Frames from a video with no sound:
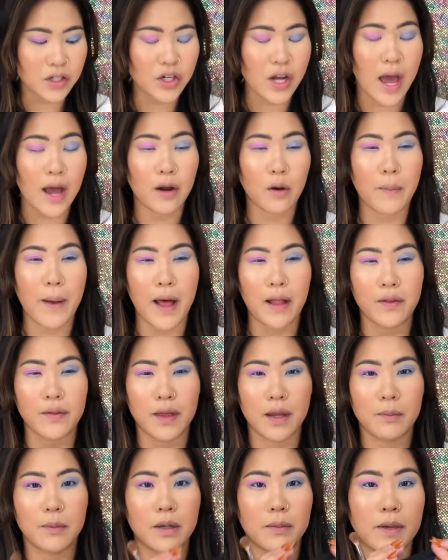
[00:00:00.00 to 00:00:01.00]
shadow palette that
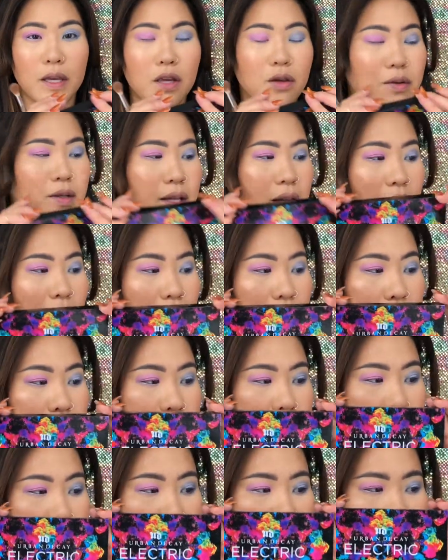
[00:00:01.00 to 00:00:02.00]
I'm gonna be using. It's
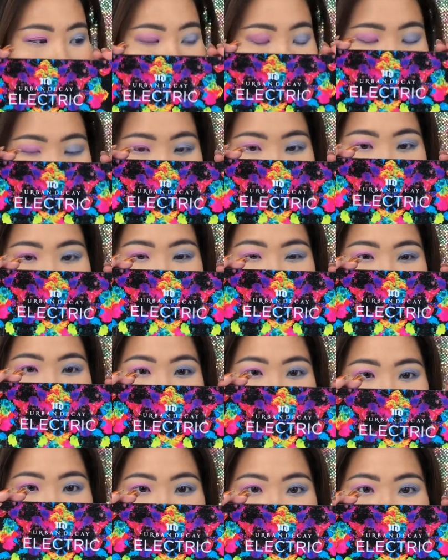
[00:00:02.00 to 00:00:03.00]
the Urban
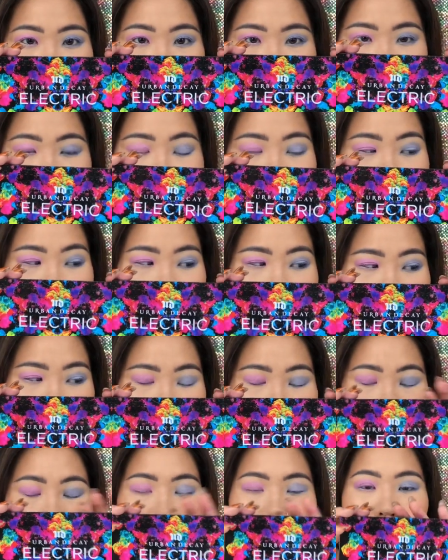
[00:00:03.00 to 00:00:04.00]
Decay Electric
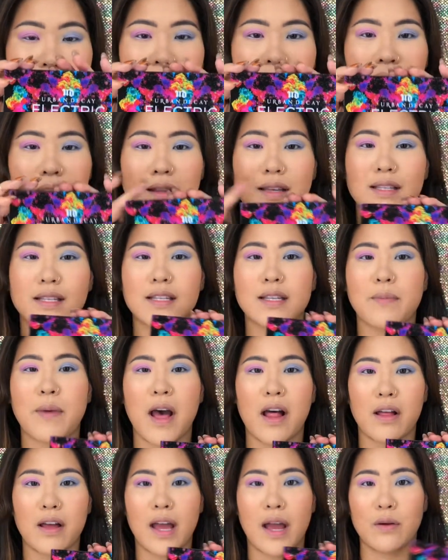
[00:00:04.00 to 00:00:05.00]
palette. This is a
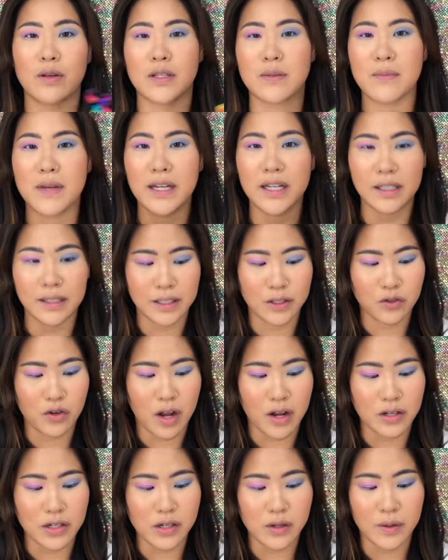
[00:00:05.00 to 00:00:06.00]
palette I was immediately
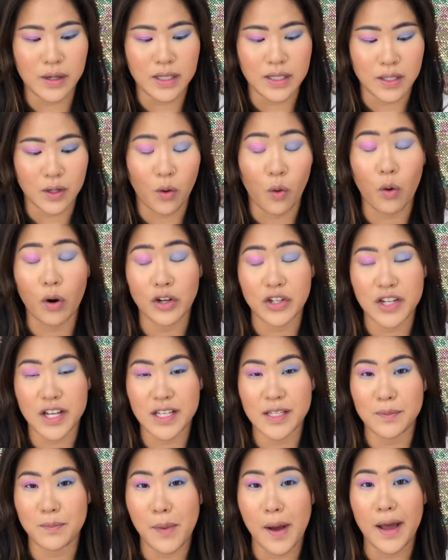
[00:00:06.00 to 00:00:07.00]
drawn to. It's
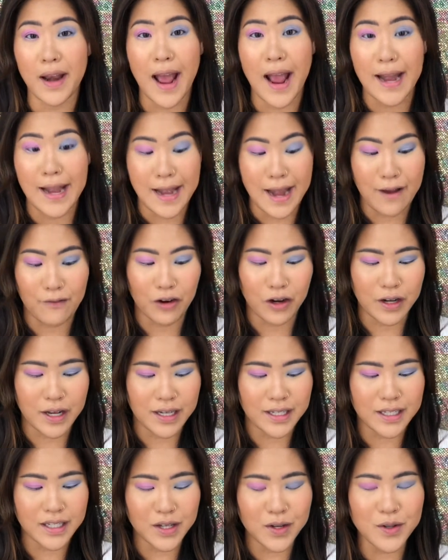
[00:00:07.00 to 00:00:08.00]
gorgeous, but I never get
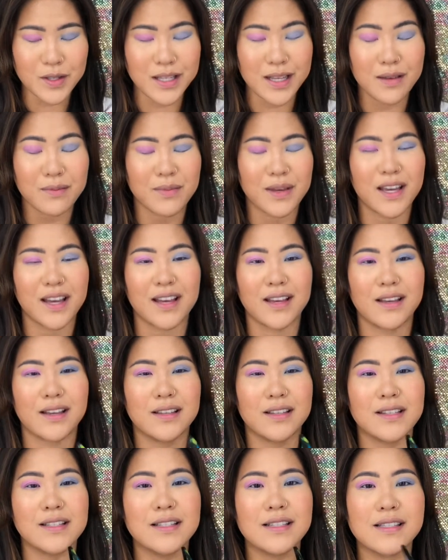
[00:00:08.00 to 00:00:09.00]
to use it
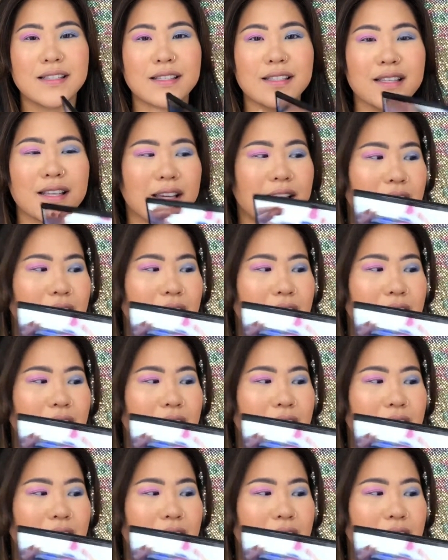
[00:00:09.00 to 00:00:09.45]
because